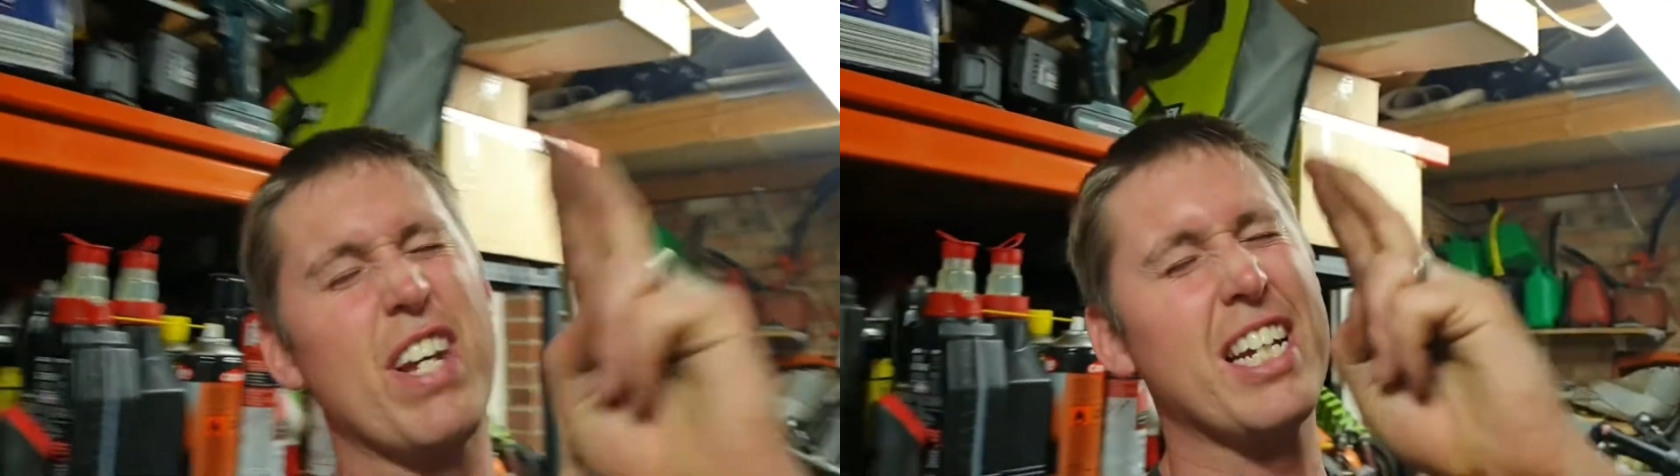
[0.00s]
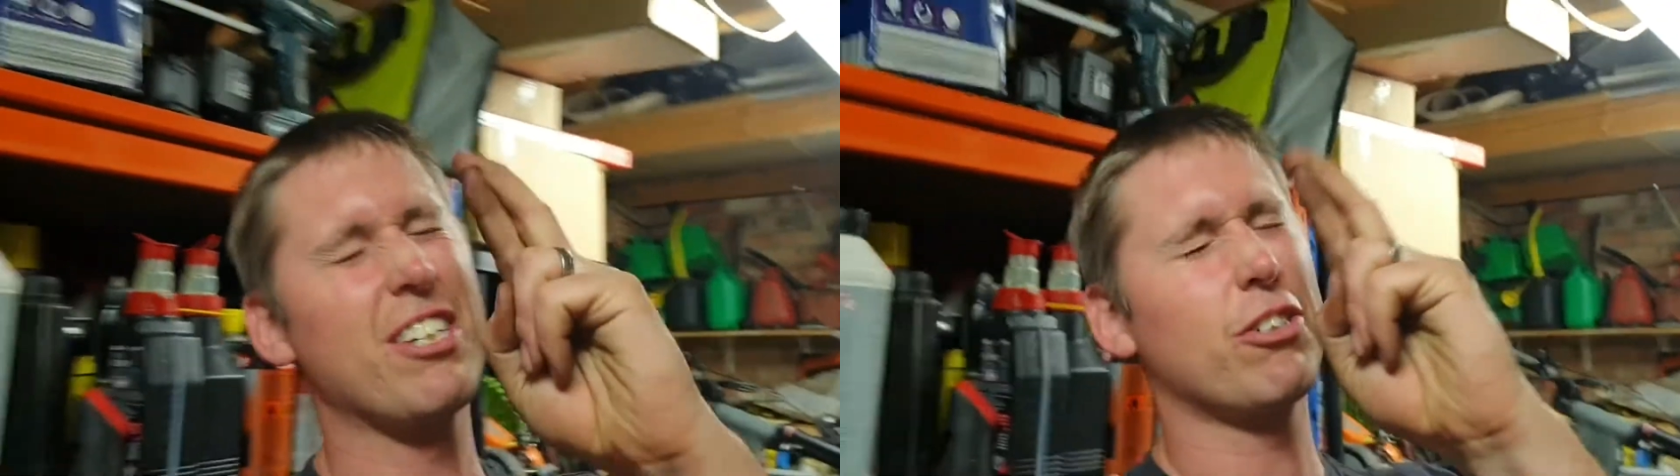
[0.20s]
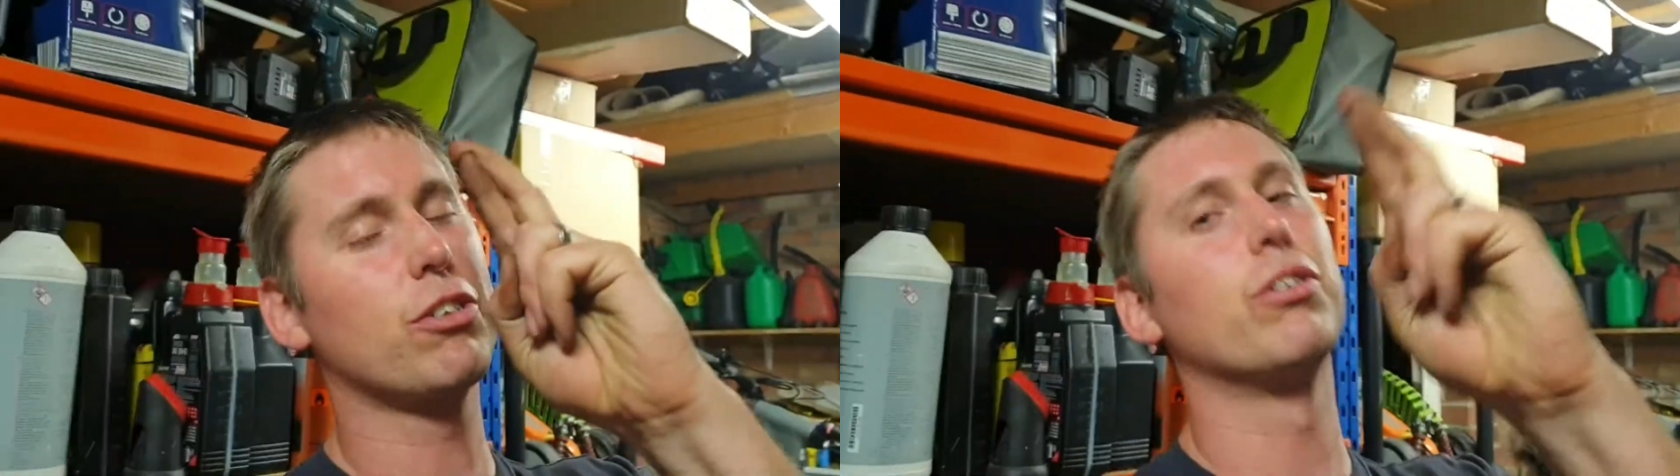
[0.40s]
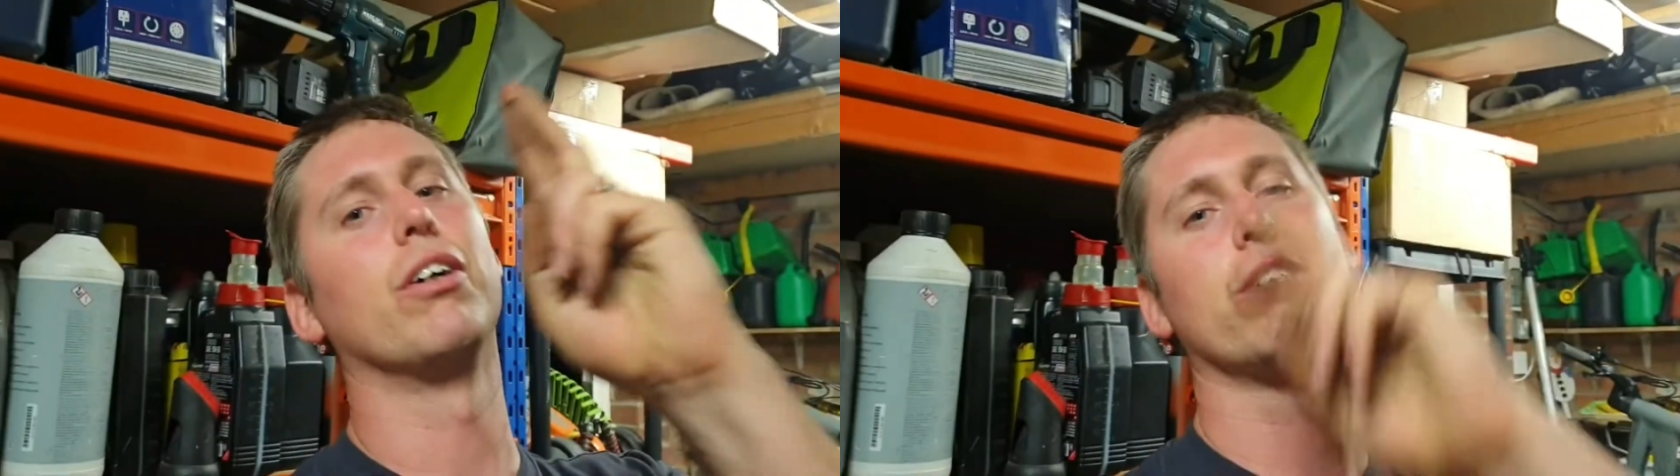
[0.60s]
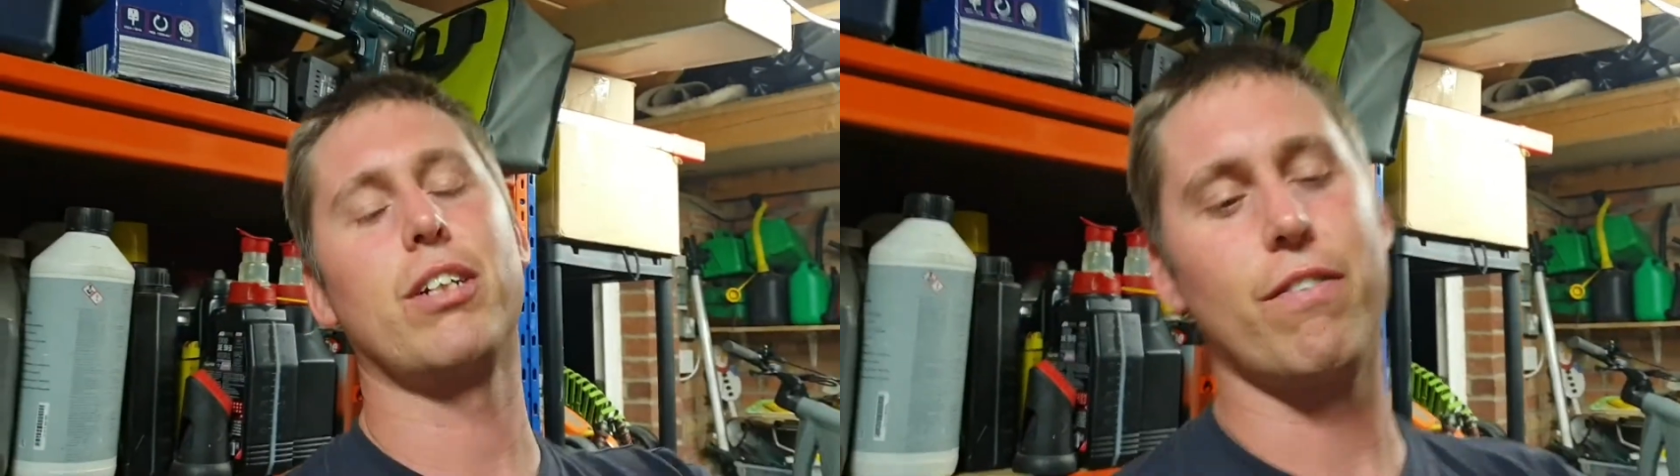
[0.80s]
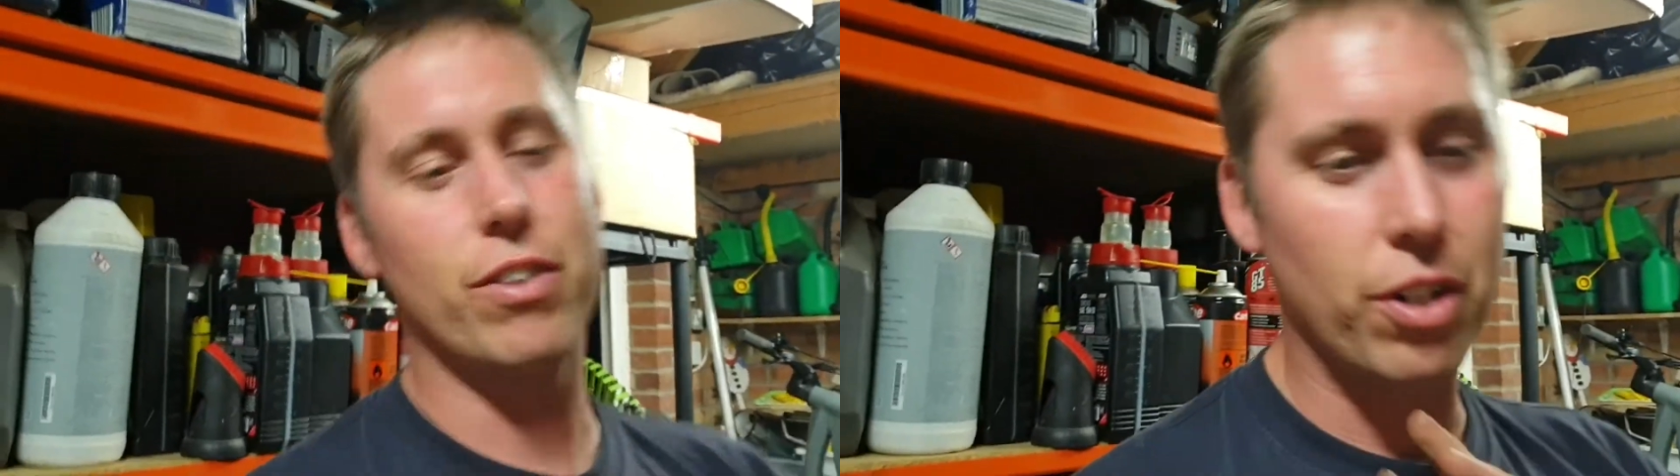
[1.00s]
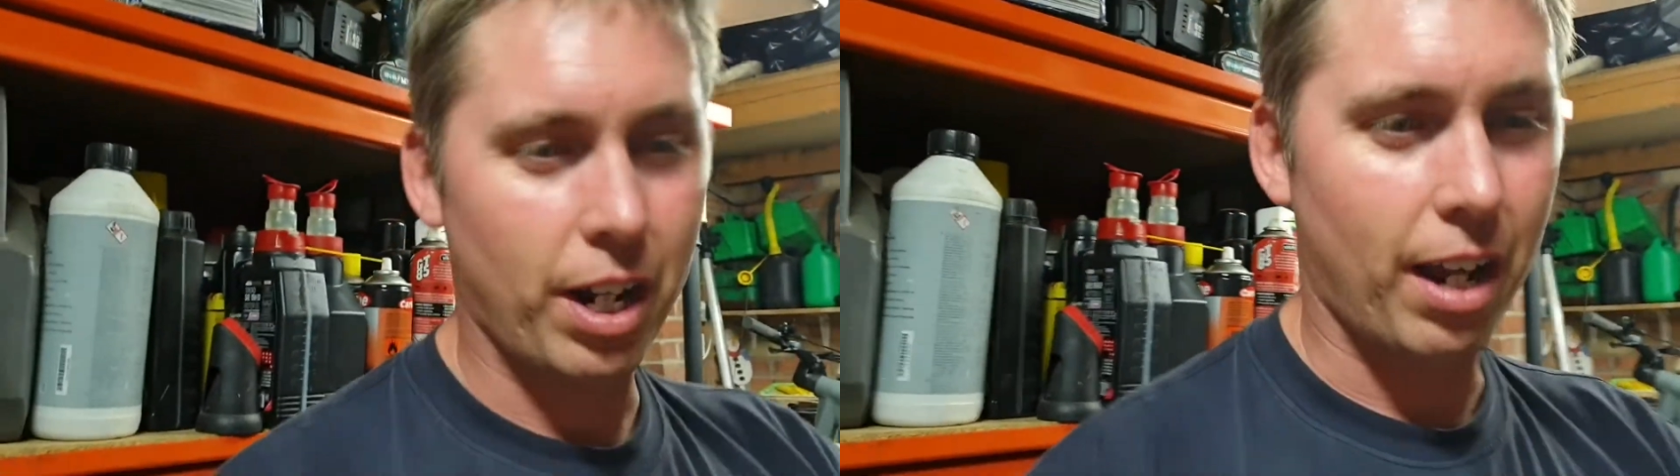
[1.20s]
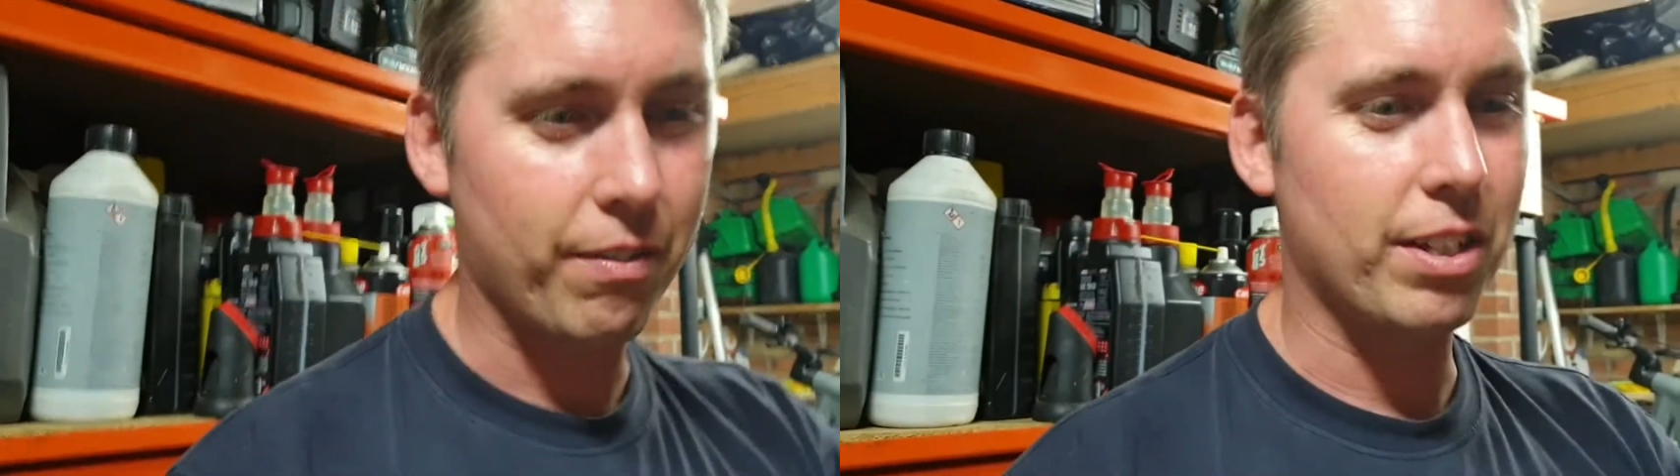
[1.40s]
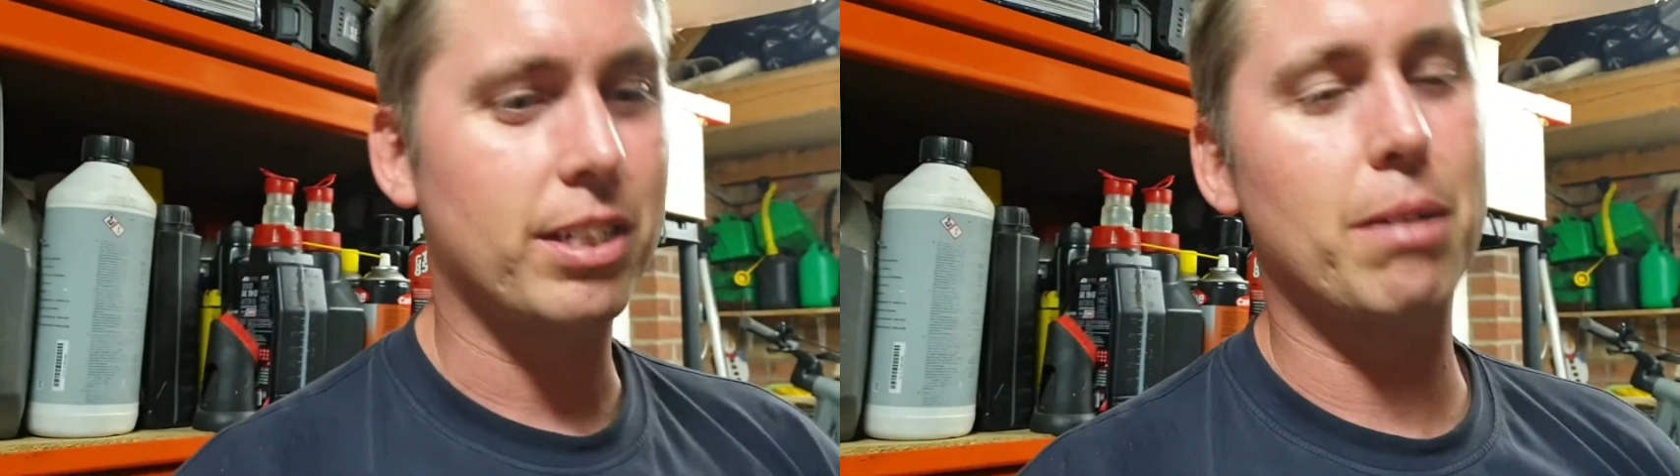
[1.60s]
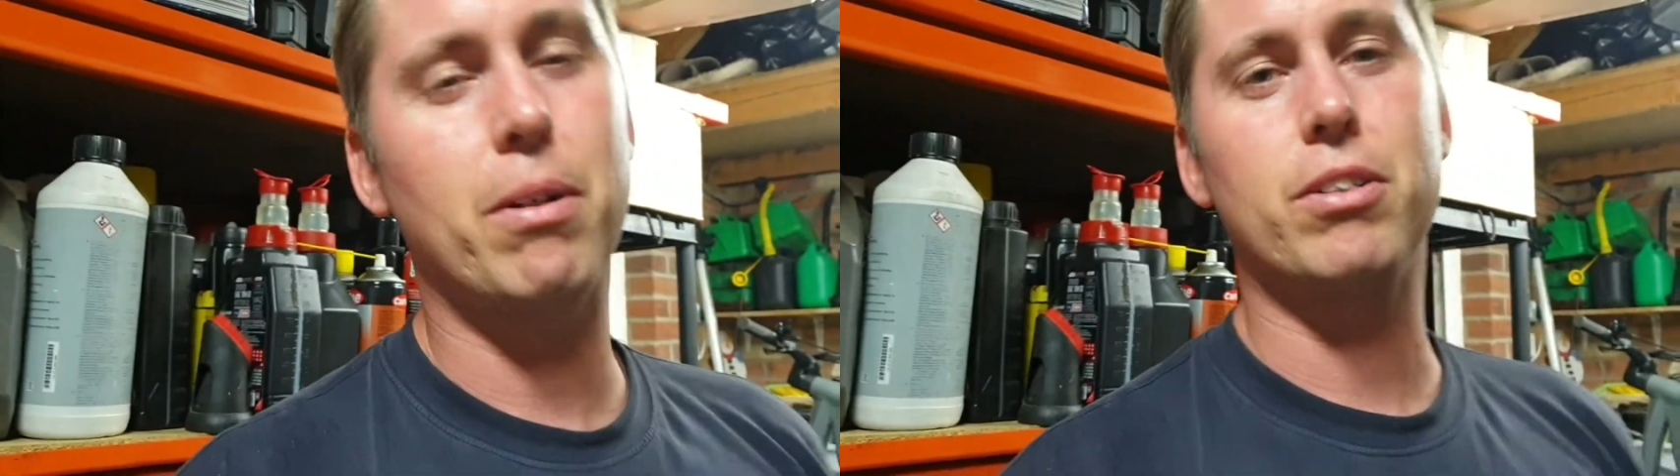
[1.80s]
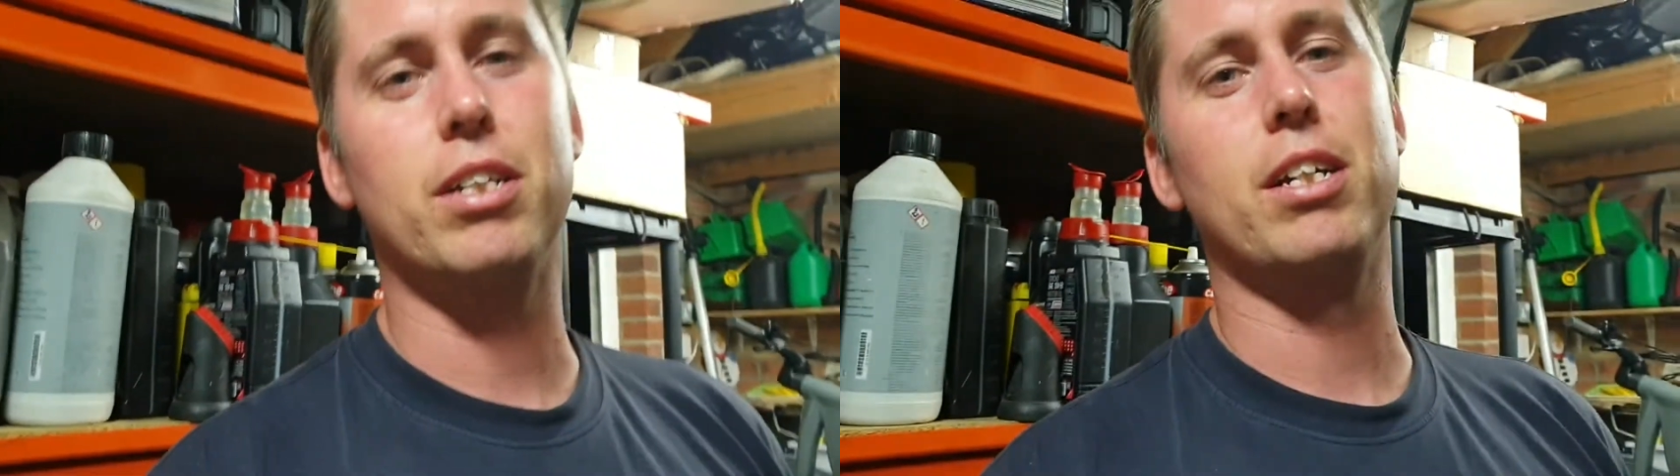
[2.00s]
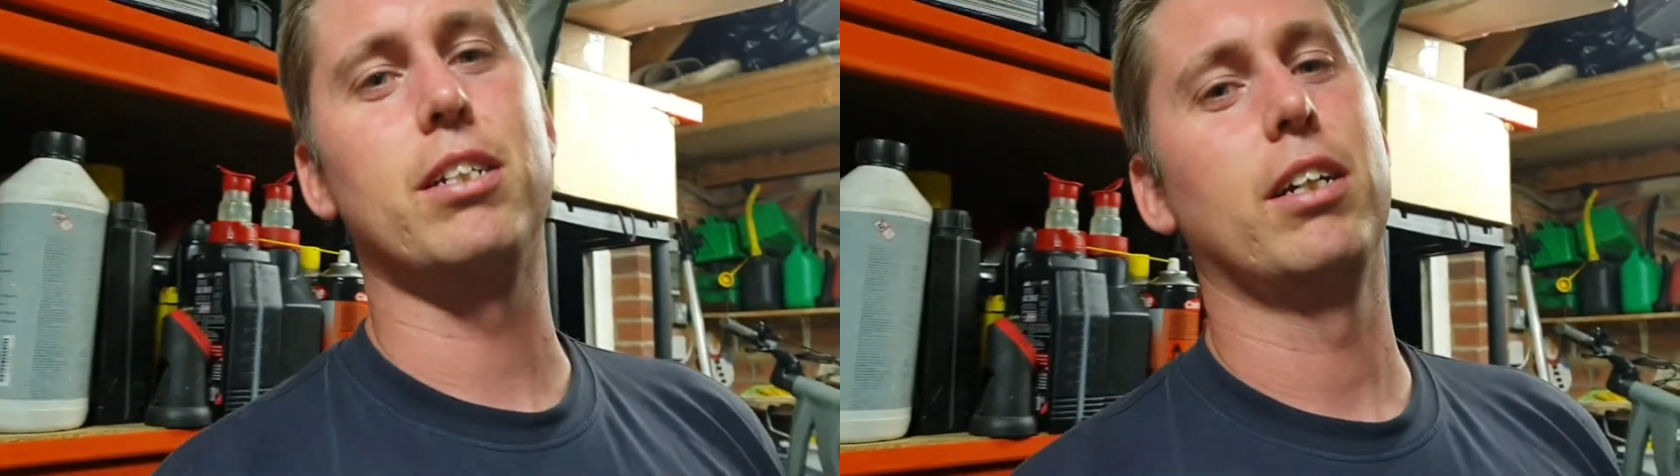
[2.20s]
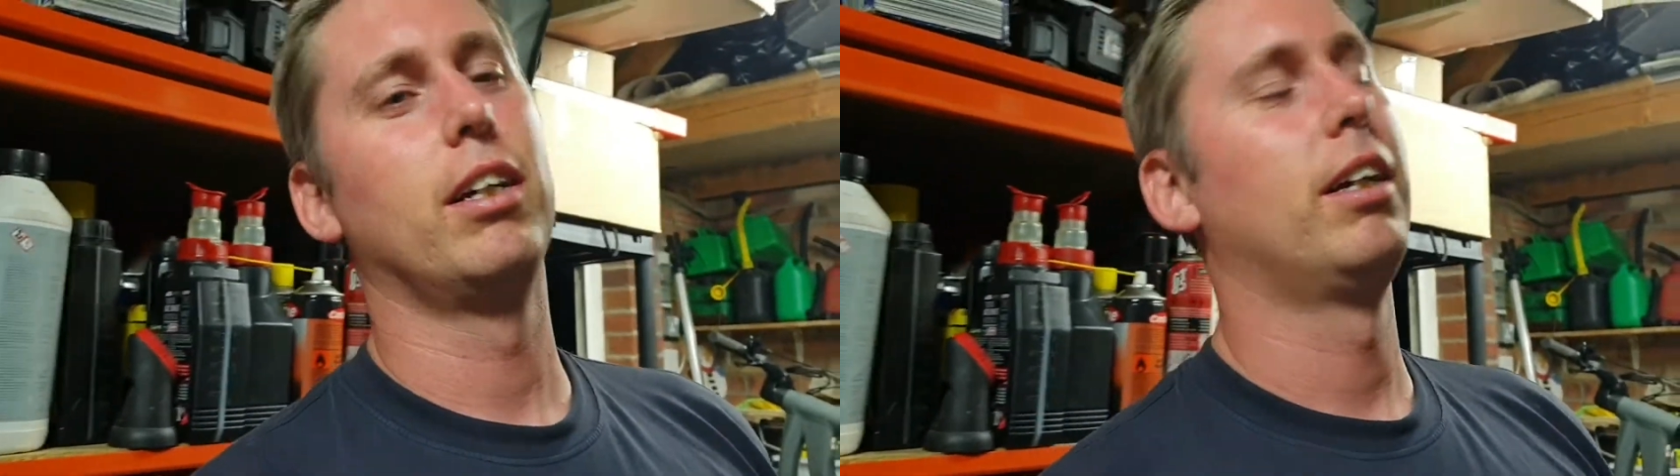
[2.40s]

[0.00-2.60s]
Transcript: Fingers crossed. I've got to have this MOT'd